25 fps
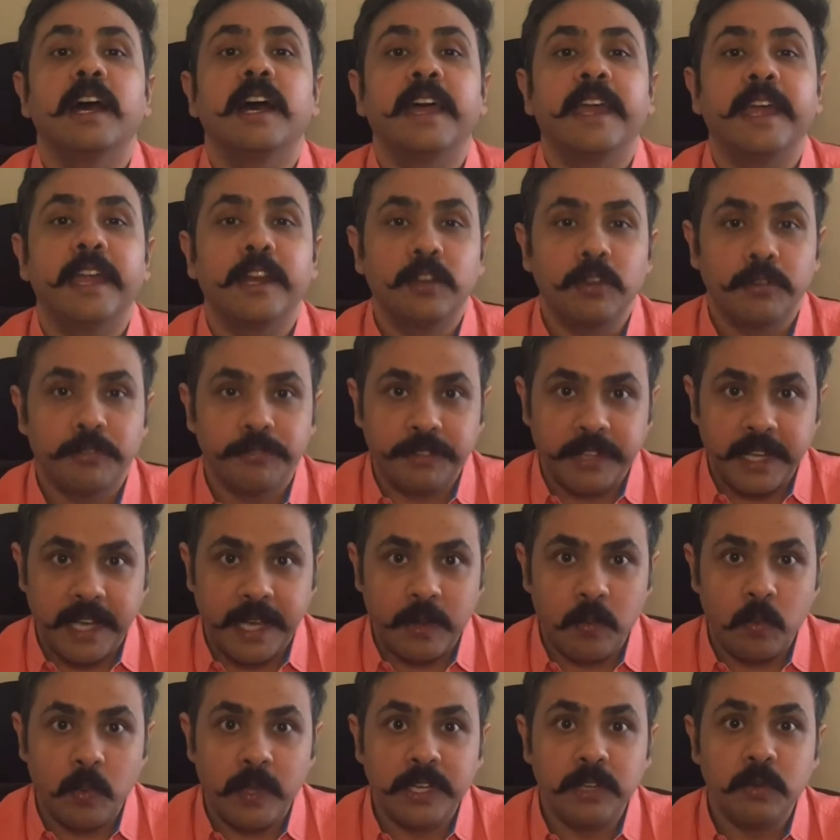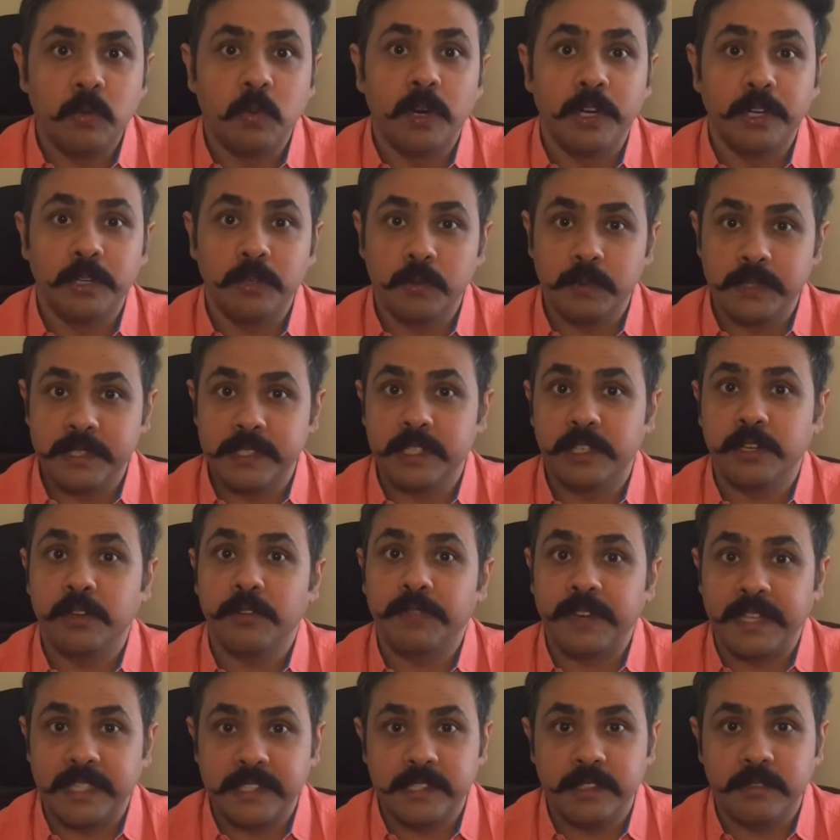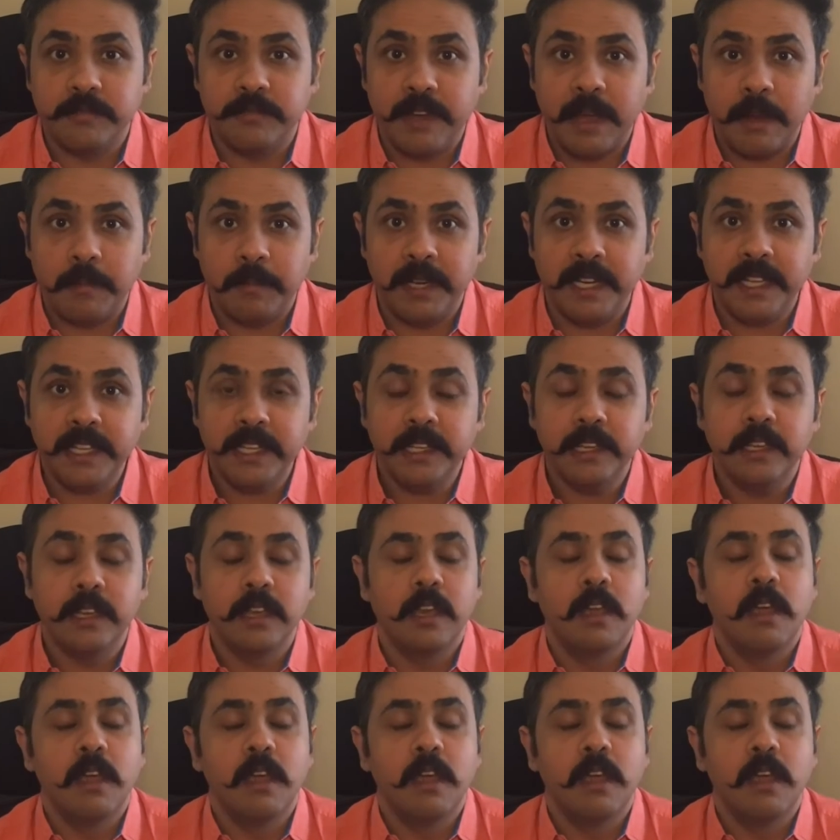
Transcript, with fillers: ahead of time when you want to visit your friends and family.